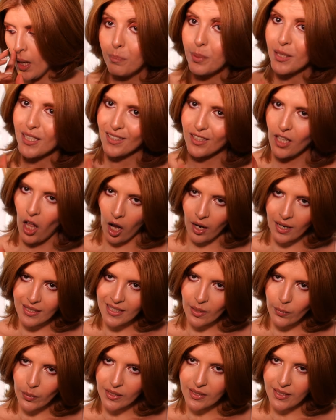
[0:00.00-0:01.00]
But as long as
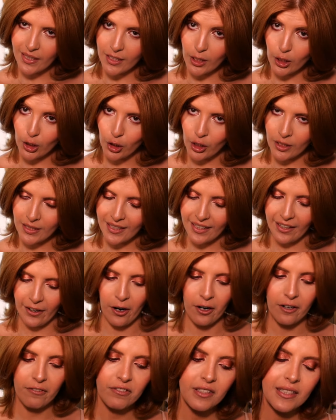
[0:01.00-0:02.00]
I was taking good
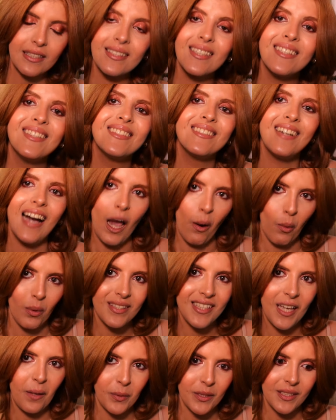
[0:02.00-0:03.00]
care of it, I
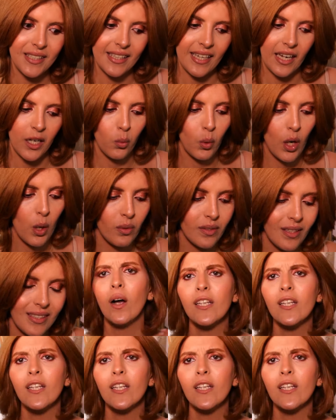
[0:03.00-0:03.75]
was able to get away with it.